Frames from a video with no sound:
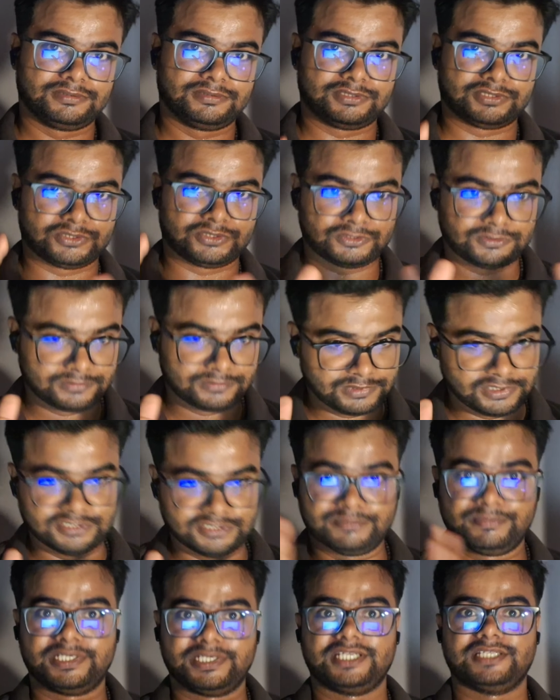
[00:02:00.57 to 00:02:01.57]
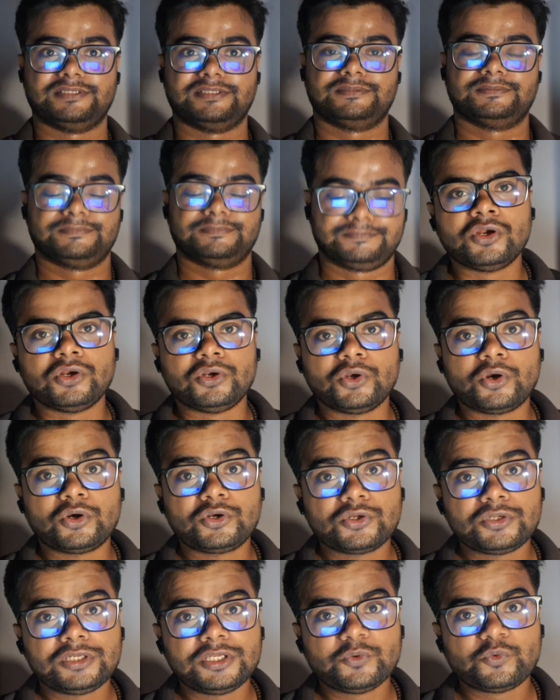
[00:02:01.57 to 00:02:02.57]
So let's begin.
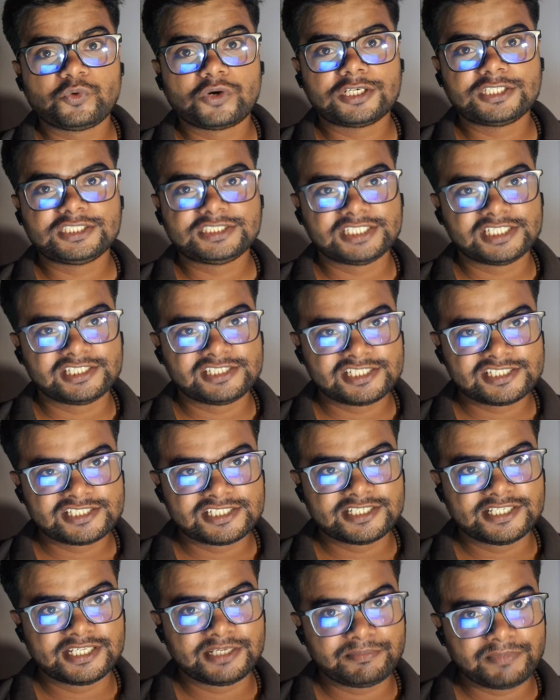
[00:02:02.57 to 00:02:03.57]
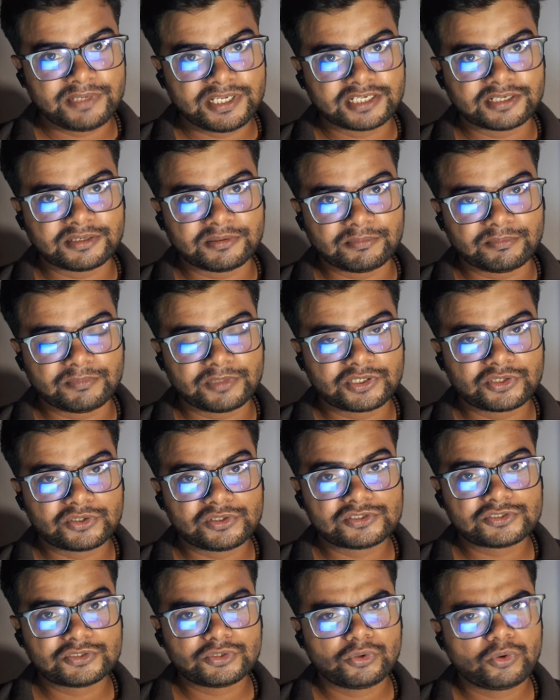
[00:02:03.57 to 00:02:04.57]
Not only what changes did he make, but
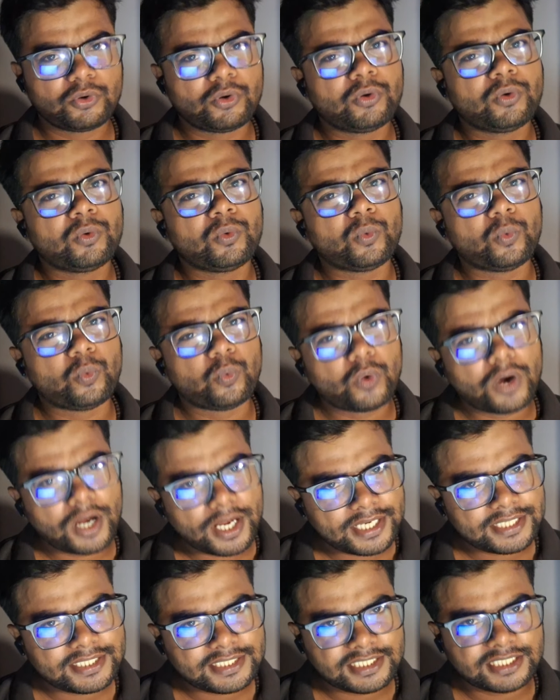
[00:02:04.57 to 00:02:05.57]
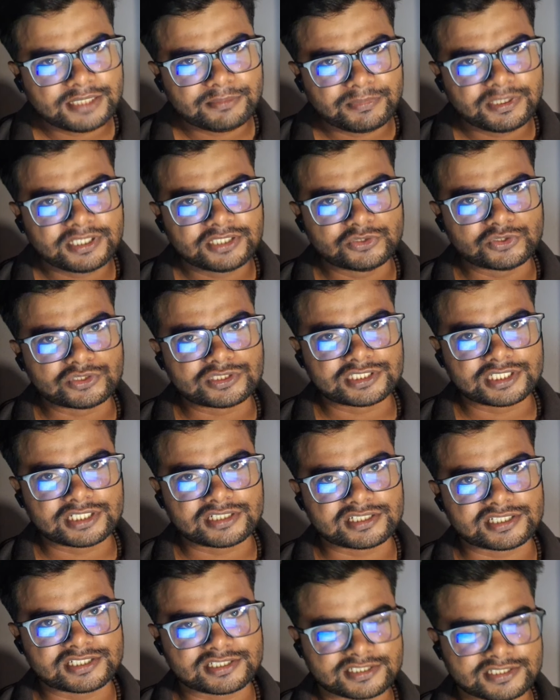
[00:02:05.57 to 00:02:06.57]
also why did he make those
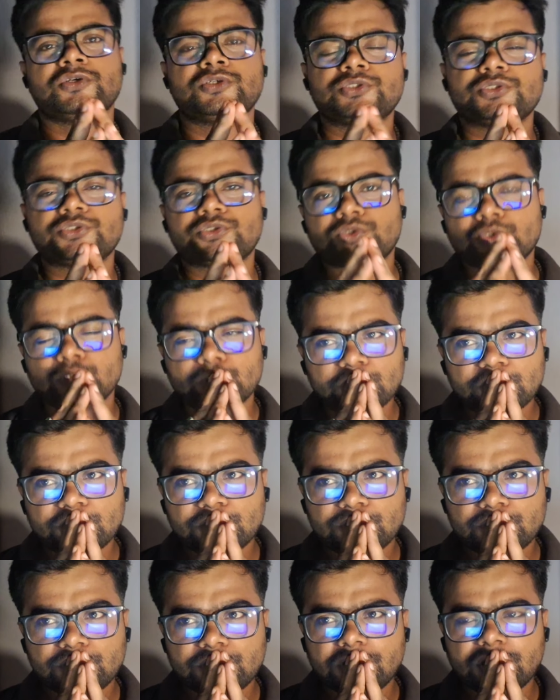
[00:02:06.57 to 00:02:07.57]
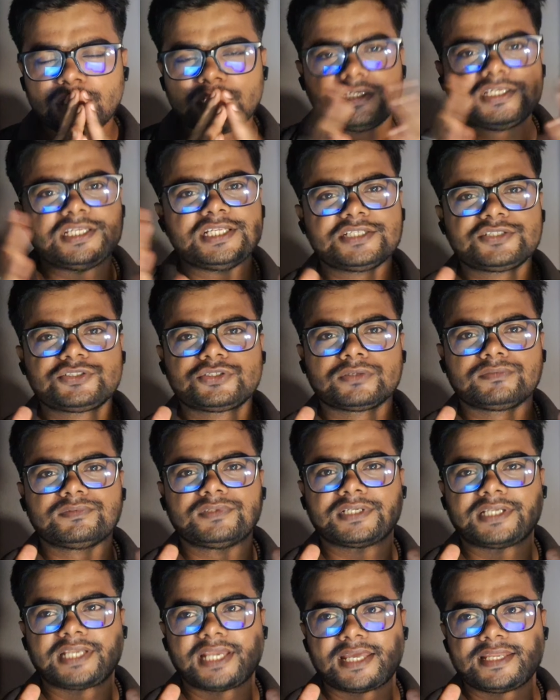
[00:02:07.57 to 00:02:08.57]
changes? So a list of
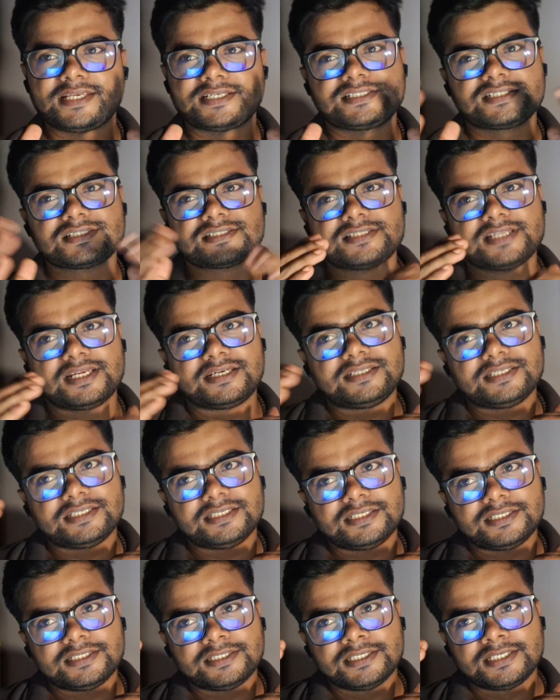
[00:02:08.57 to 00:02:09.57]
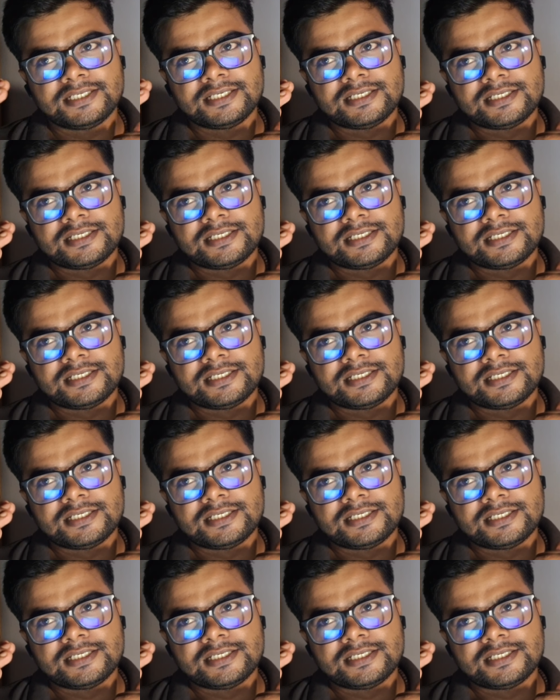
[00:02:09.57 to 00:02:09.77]
the characters that he